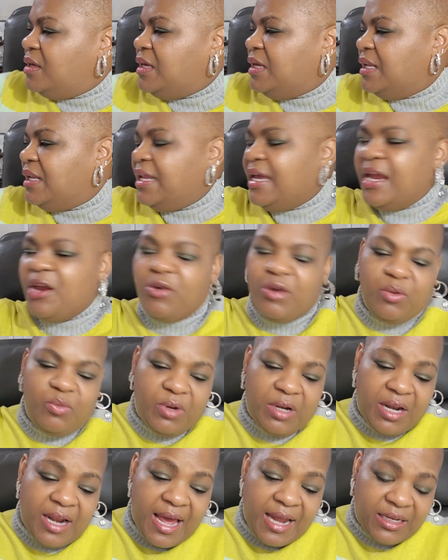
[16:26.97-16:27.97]
Can layer it
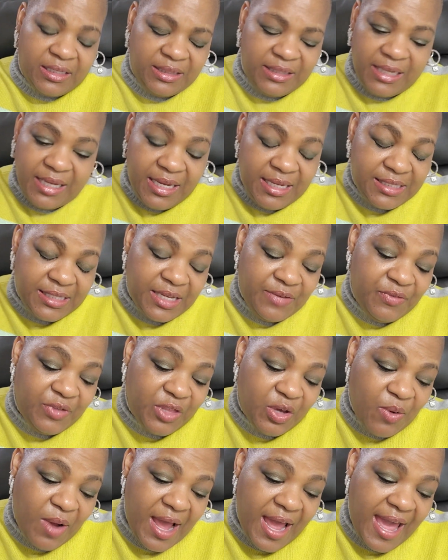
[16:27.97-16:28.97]
with a lot of things, even
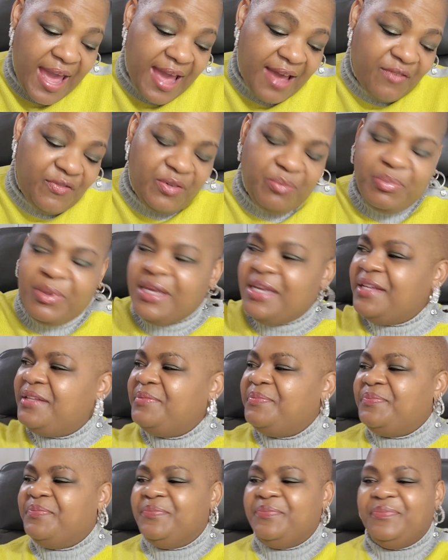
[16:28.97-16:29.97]
though I haven't
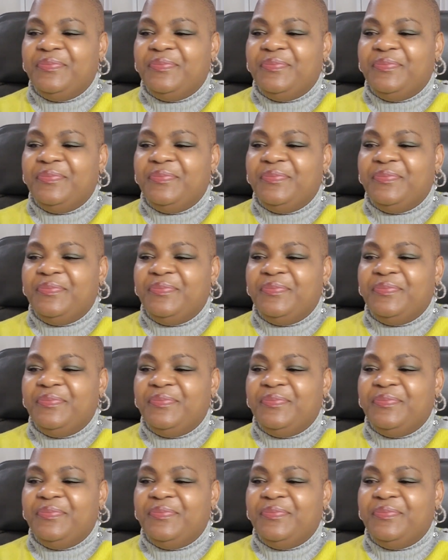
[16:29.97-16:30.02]
been.